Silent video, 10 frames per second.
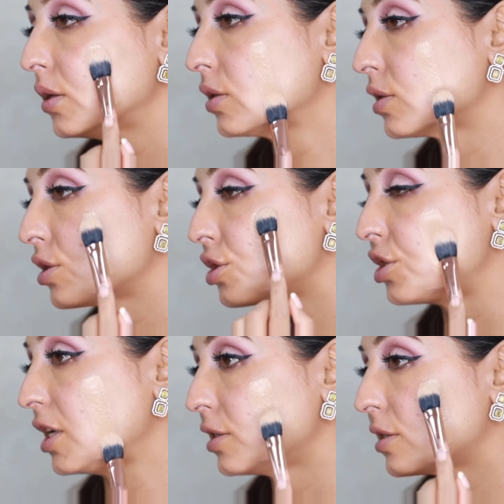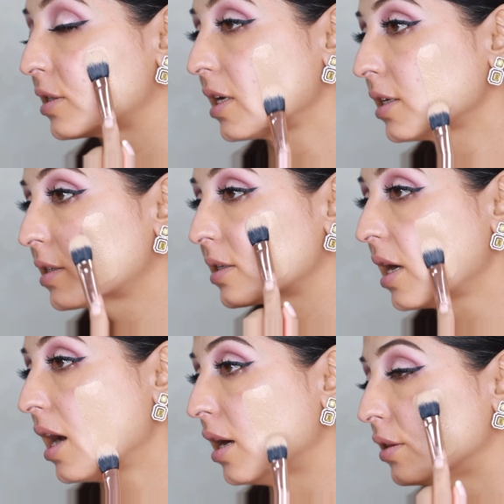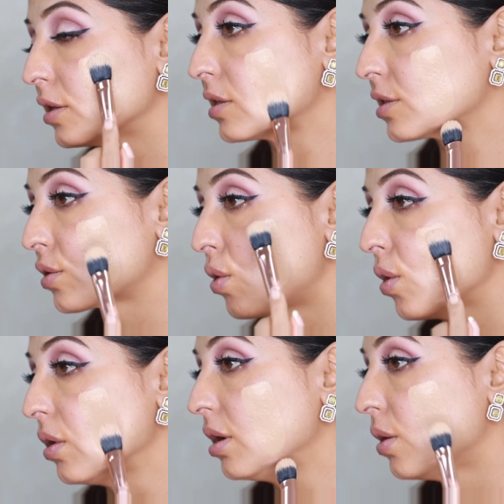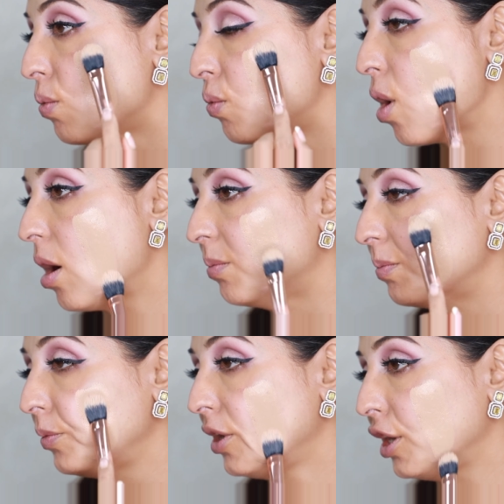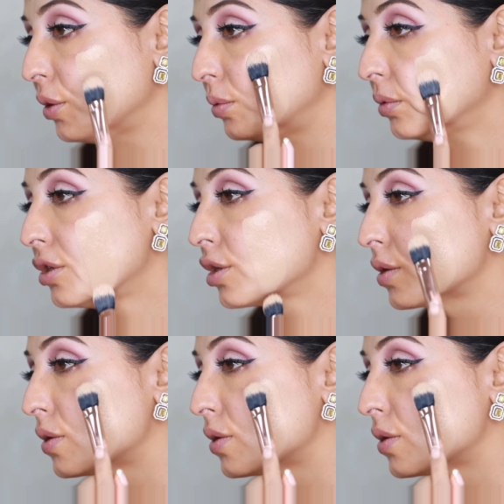This is shade 6 and this is called Warm Nude.